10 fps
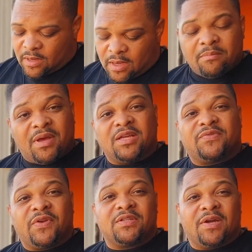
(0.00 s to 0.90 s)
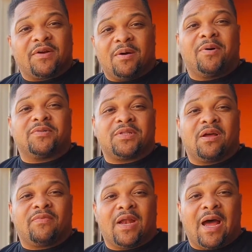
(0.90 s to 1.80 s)
and best fish have come on
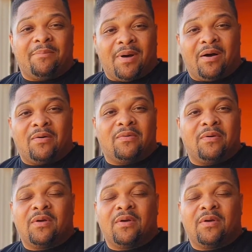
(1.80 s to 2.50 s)
stuff that I bought